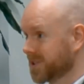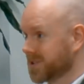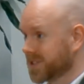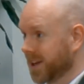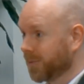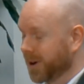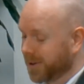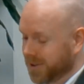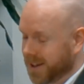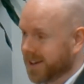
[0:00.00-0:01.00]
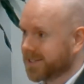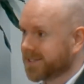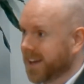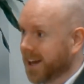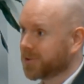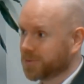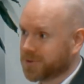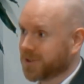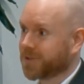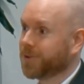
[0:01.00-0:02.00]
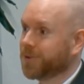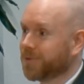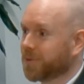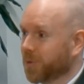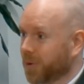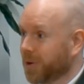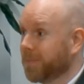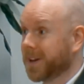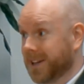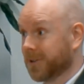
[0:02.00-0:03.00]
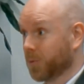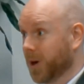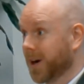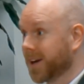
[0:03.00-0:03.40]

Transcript: and say, well, yes, X was excluded from the will, but here's why.